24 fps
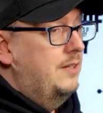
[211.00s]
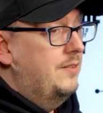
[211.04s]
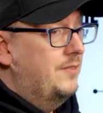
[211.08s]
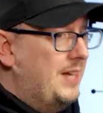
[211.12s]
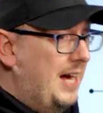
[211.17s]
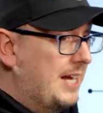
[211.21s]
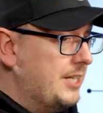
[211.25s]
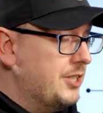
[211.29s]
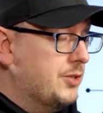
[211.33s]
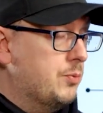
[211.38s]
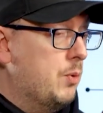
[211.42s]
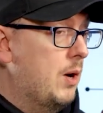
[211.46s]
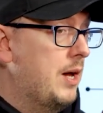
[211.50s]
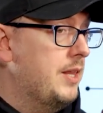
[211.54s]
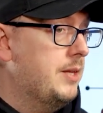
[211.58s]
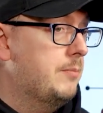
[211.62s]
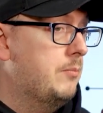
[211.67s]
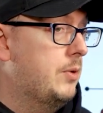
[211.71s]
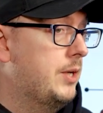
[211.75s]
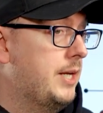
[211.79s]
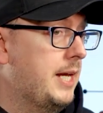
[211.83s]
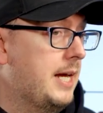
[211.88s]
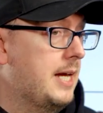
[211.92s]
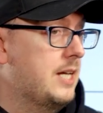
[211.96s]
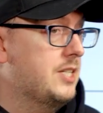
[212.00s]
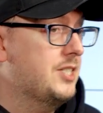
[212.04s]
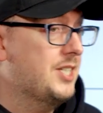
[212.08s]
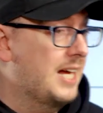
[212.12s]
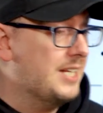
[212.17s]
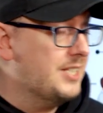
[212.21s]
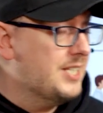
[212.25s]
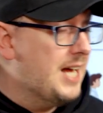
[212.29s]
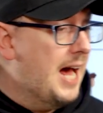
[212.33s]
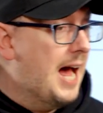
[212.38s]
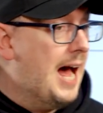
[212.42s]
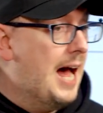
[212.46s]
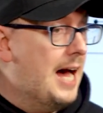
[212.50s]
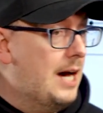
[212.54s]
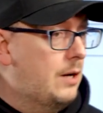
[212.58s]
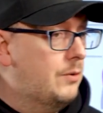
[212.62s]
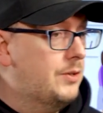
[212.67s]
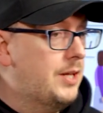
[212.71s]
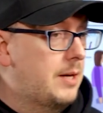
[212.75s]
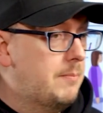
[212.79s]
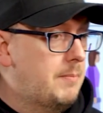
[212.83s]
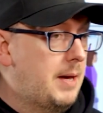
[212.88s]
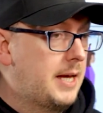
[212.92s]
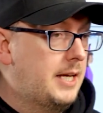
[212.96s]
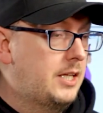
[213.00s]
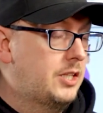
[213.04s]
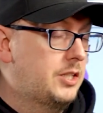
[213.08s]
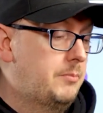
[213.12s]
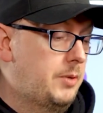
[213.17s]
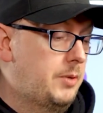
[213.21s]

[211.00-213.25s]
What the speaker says: that's where the money is. That's how they make the